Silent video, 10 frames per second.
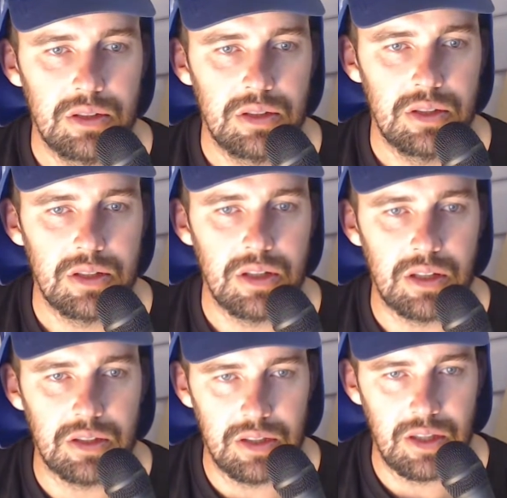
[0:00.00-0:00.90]
It's
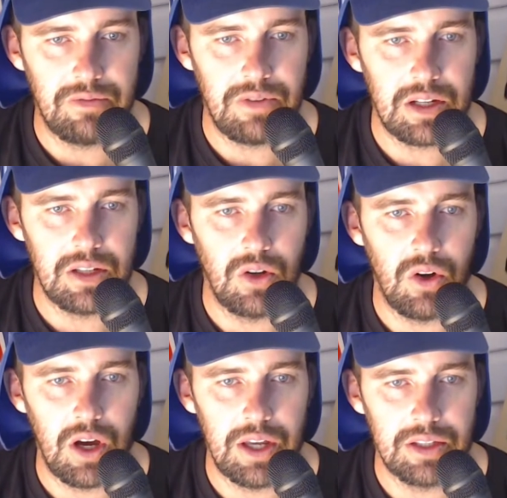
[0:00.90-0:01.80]
like they're fucking
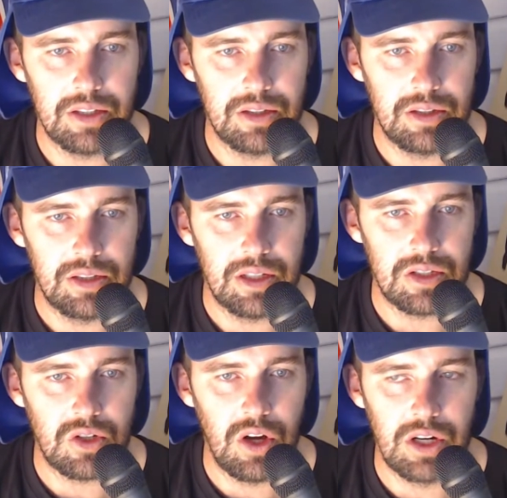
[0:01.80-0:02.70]
hiding. It's
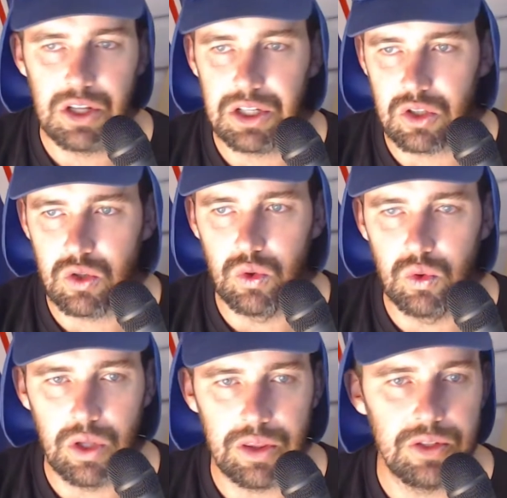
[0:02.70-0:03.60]
kind of like cool
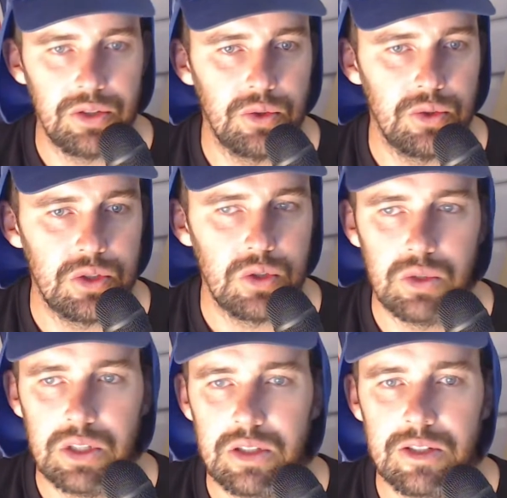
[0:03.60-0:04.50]
that the dudes who
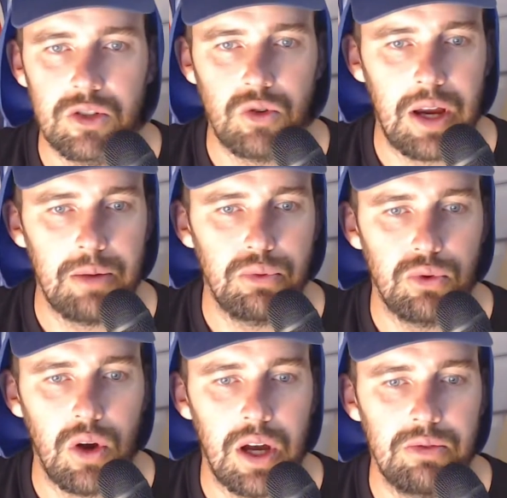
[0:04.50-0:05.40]
did the straight
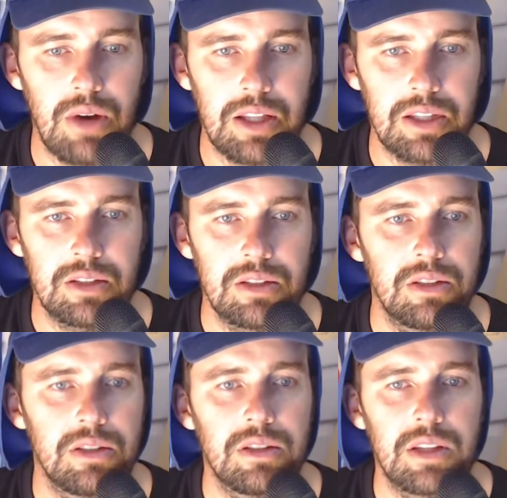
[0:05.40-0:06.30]
pride rally,
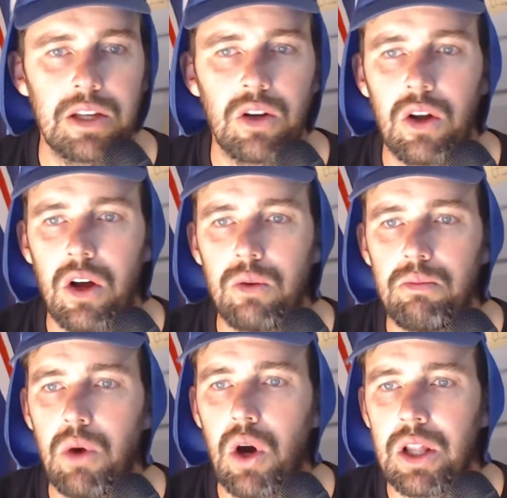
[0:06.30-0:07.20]
they got old
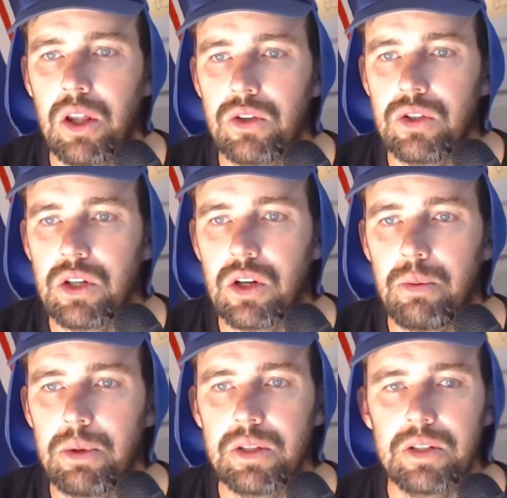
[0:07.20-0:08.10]
Milo
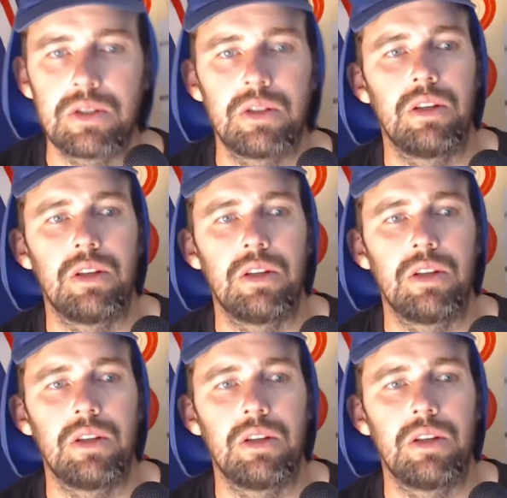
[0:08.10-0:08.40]
Yiannopoulos.